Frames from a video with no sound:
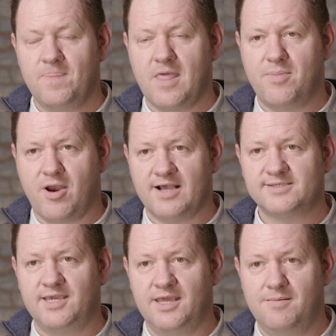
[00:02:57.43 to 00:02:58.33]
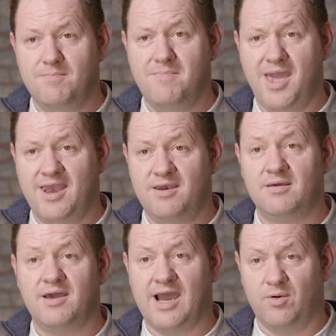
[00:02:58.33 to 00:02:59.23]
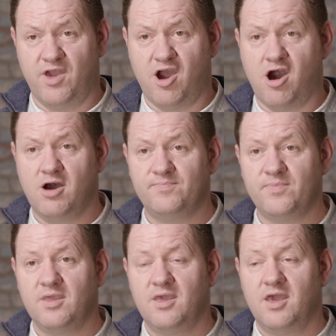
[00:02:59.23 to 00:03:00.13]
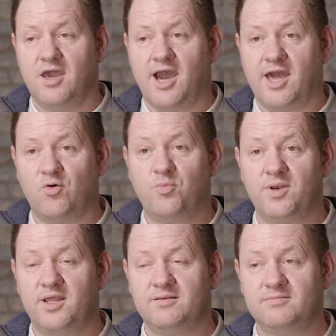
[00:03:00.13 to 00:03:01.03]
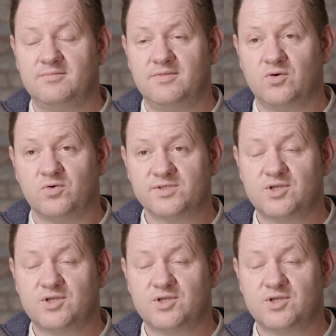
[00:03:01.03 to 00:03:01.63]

about asking men how they are and opening those